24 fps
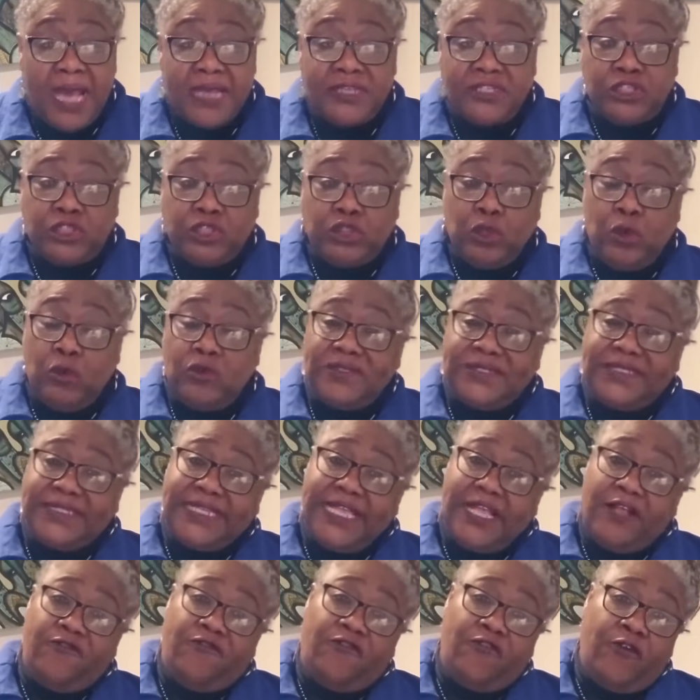are so
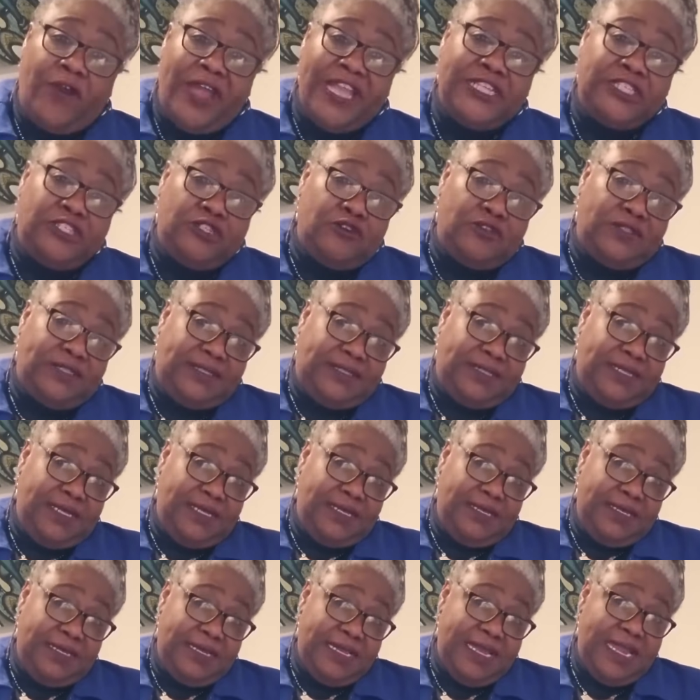
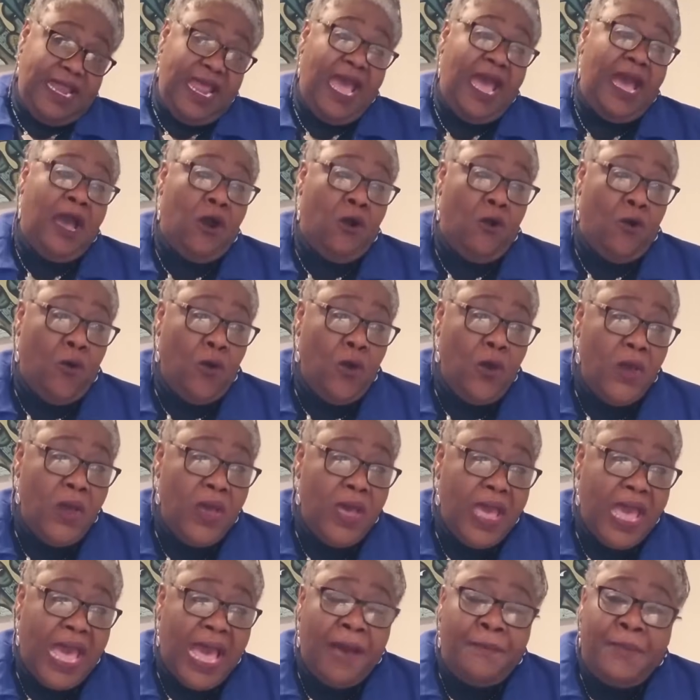self-righteous now
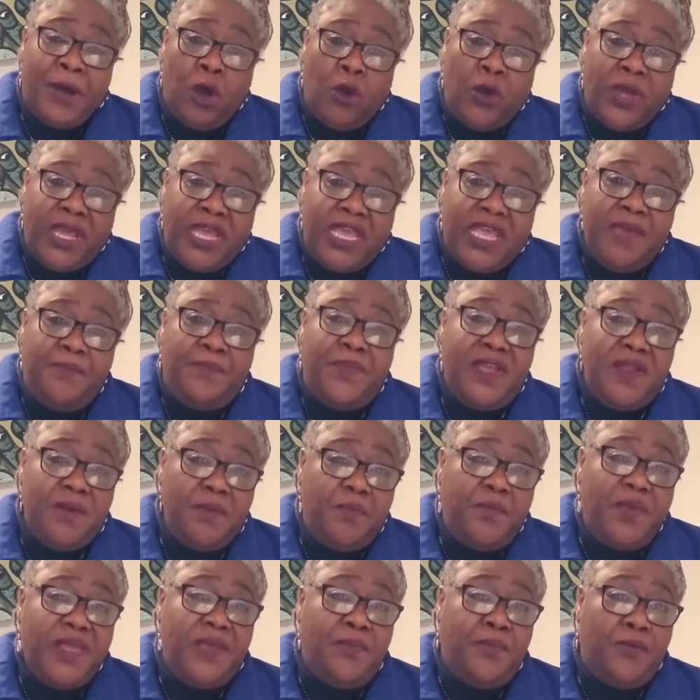about
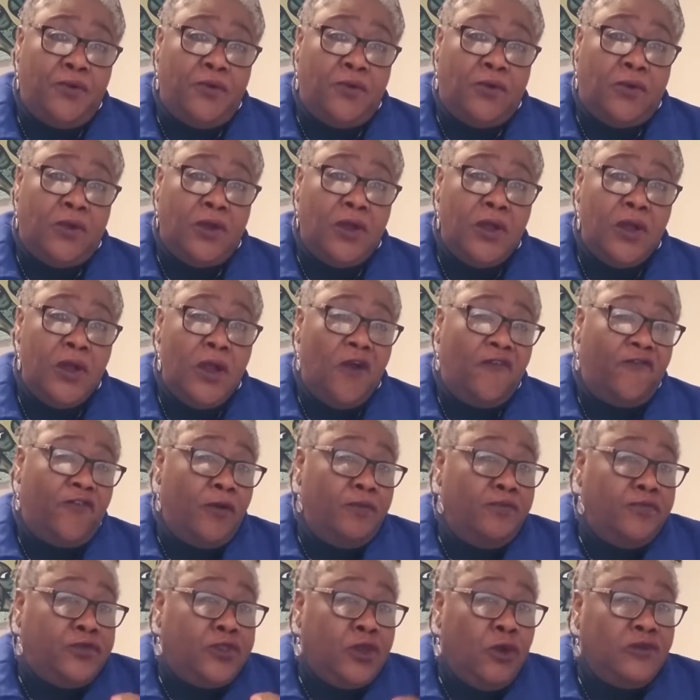keeping people
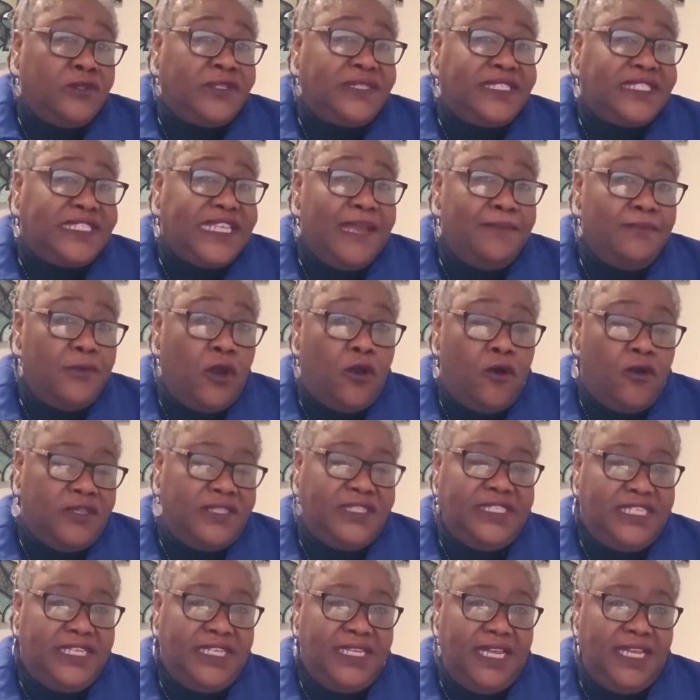from those same
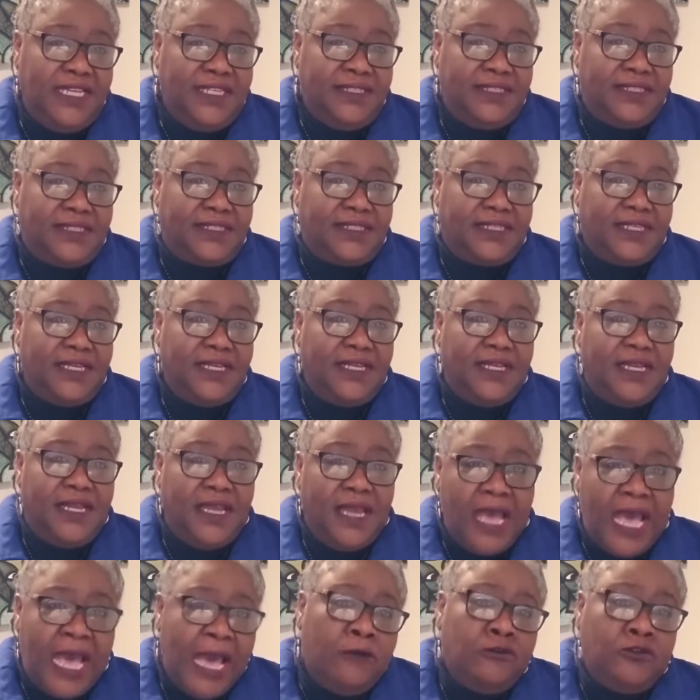continents
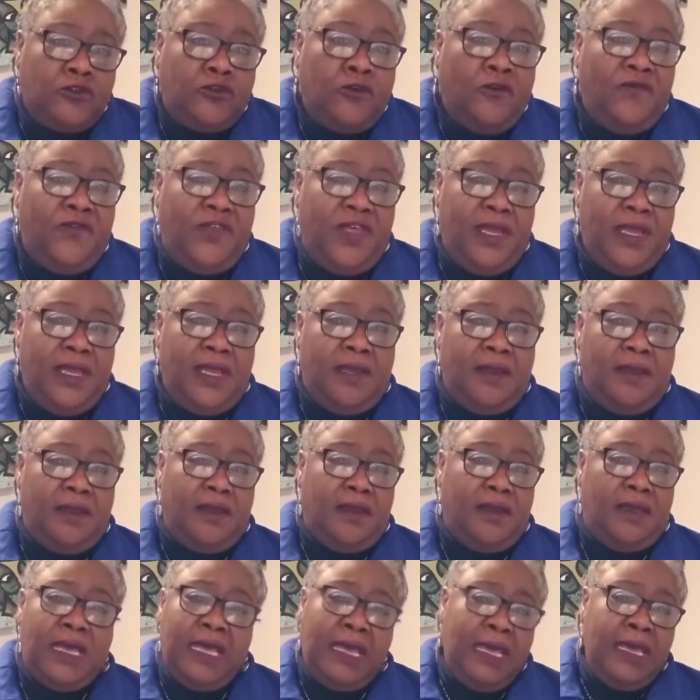out of
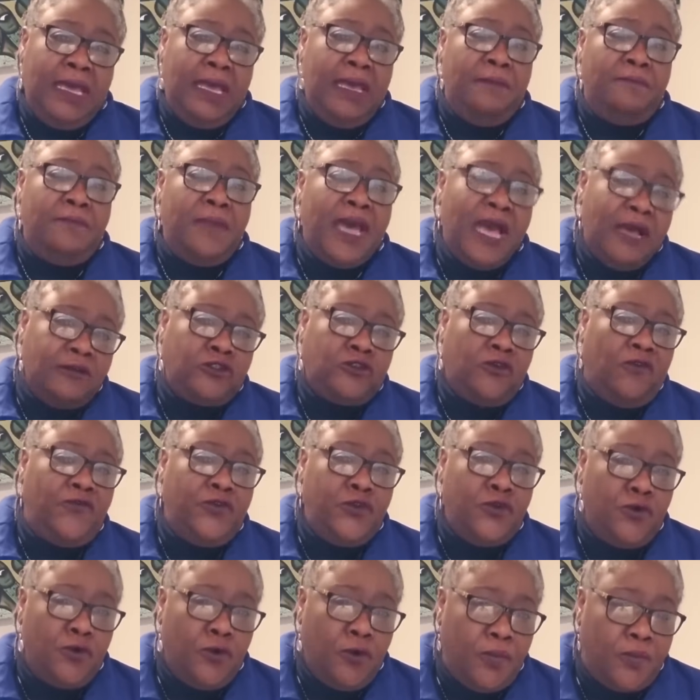
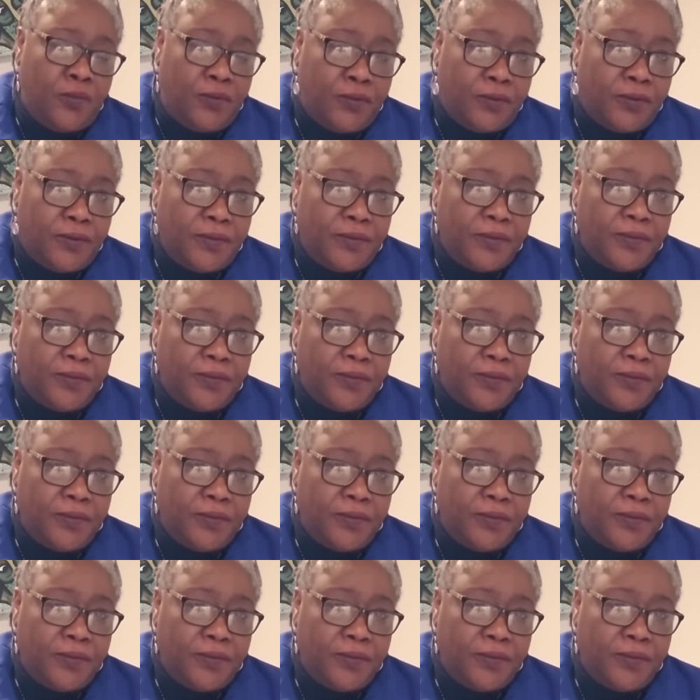Europe.